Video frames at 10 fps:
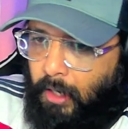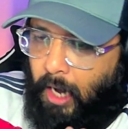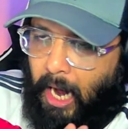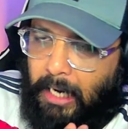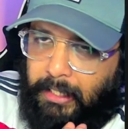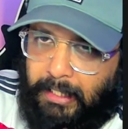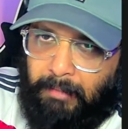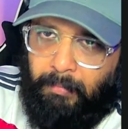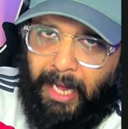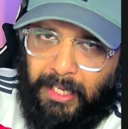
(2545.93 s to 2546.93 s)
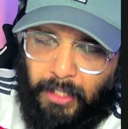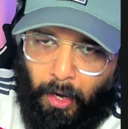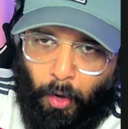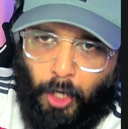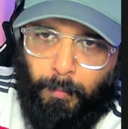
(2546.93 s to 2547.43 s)
our team has a
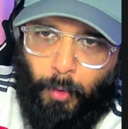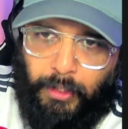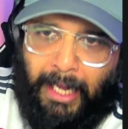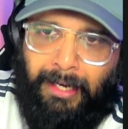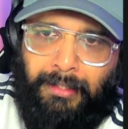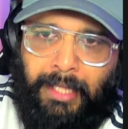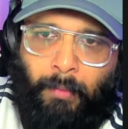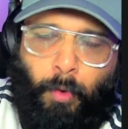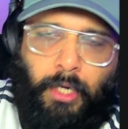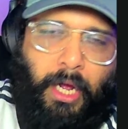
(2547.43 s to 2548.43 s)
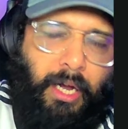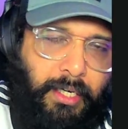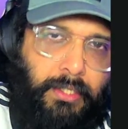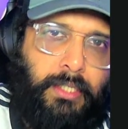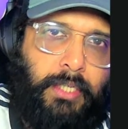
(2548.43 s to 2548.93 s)
lot more talent than what our
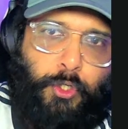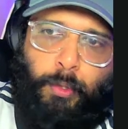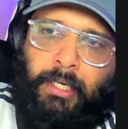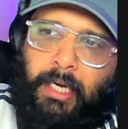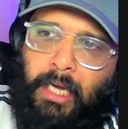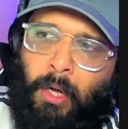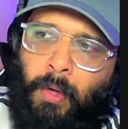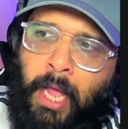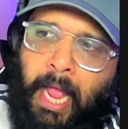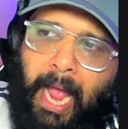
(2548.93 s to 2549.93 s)
results are showing right now.